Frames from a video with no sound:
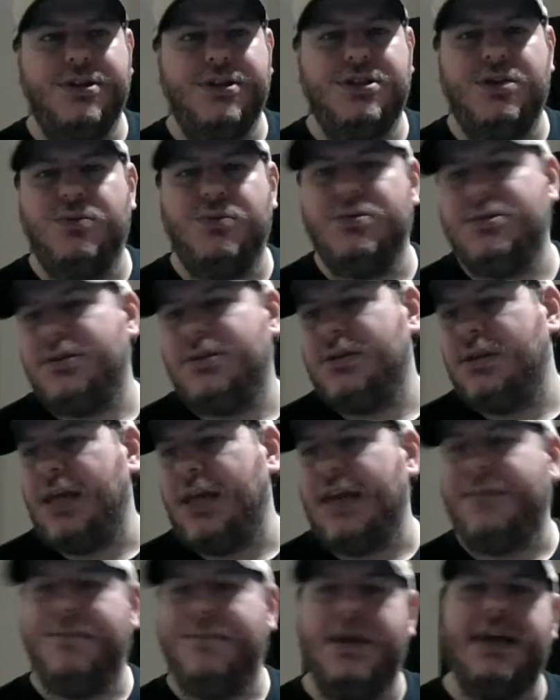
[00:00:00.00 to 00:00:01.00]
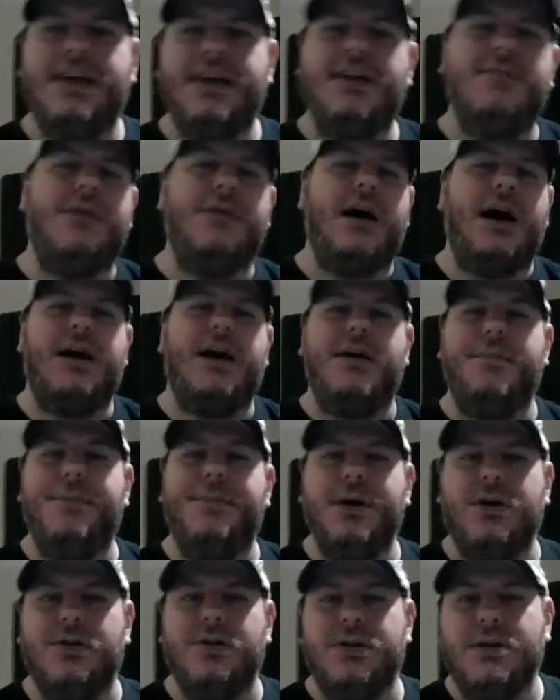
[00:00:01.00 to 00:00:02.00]
She was like peeking behind a
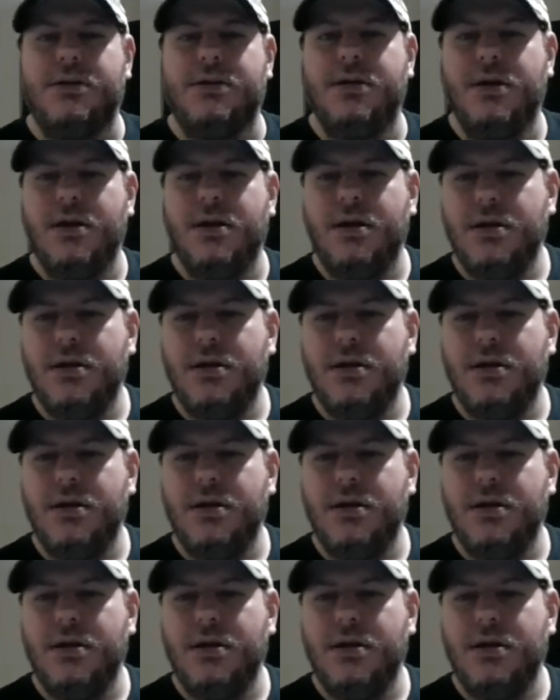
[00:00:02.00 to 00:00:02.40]
building,